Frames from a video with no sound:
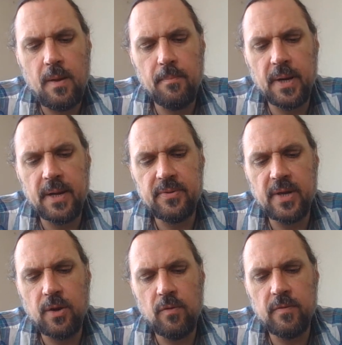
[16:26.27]
but I
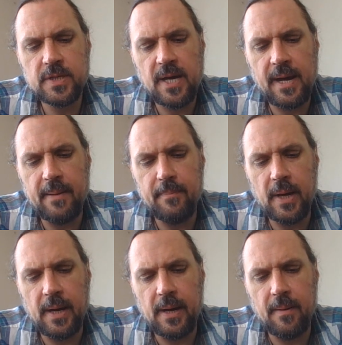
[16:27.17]
think over time,
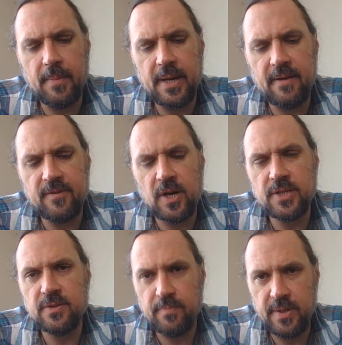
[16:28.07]
and I've got
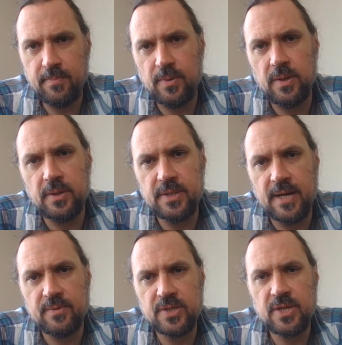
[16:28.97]
some people
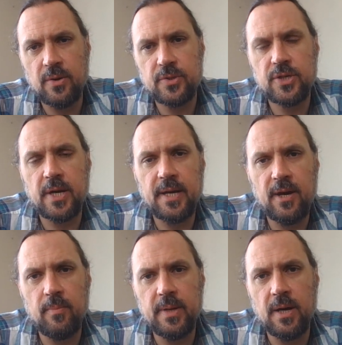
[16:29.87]
down south trying to
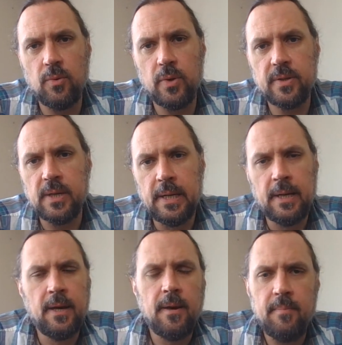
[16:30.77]
help me out with
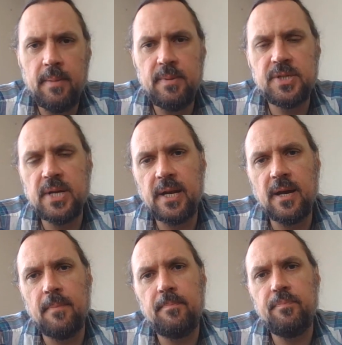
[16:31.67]
maybe setting
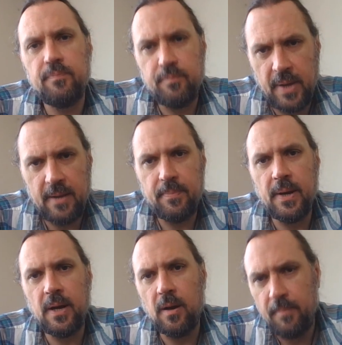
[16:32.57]
up
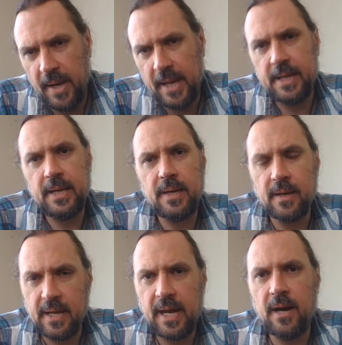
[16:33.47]
PayPal, banking
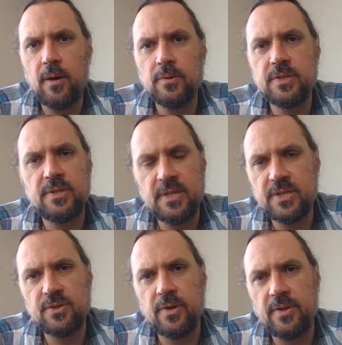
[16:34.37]
accounts, this
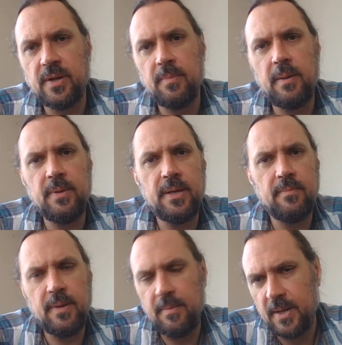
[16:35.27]
sort of thing. Maybe
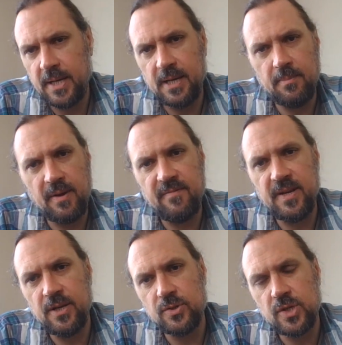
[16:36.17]
I can get my
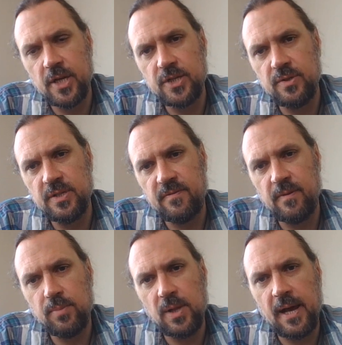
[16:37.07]
videos onto
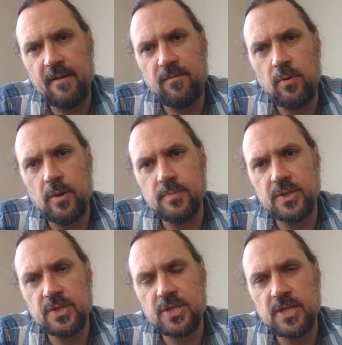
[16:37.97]
different platforms
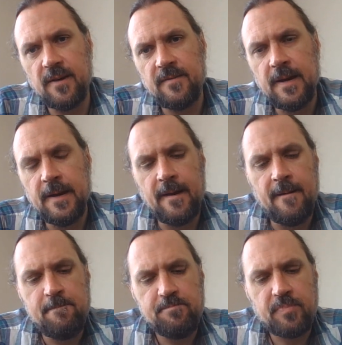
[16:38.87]
and stuff.
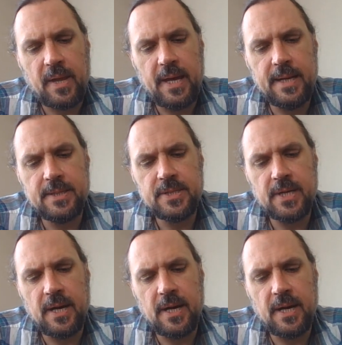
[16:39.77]
And